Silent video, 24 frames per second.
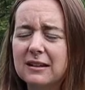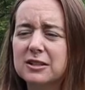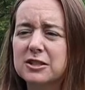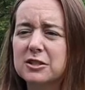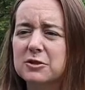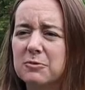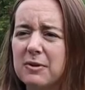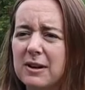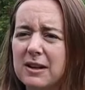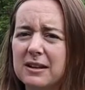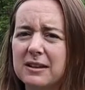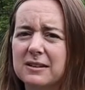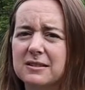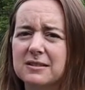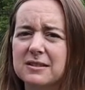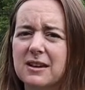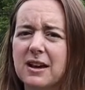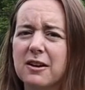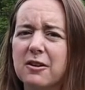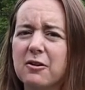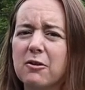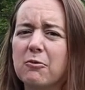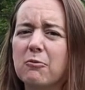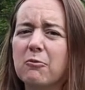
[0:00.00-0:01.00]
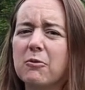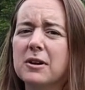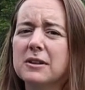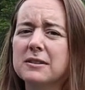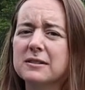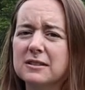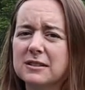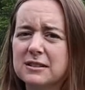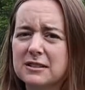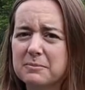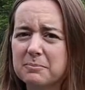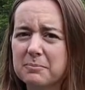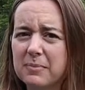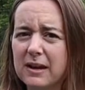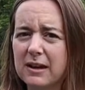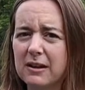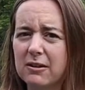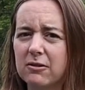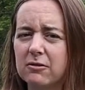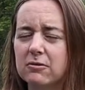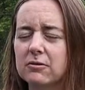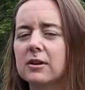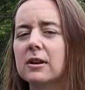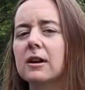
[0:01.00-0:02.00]
and sweating cycle once it's
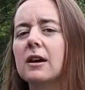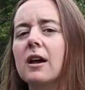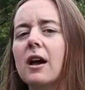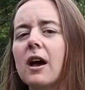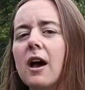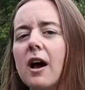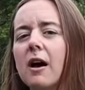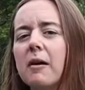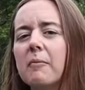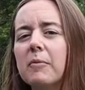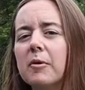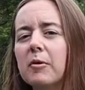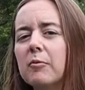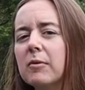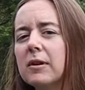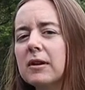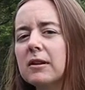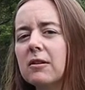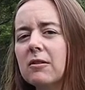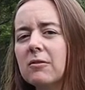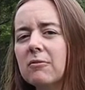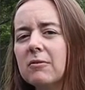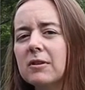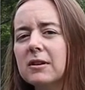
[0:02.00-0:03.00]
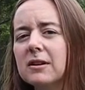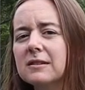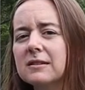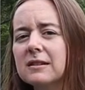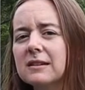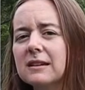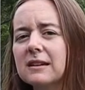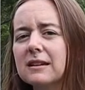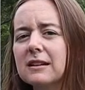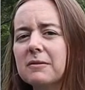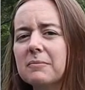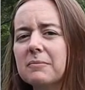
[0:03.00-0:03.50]
baled. But we don't want it to get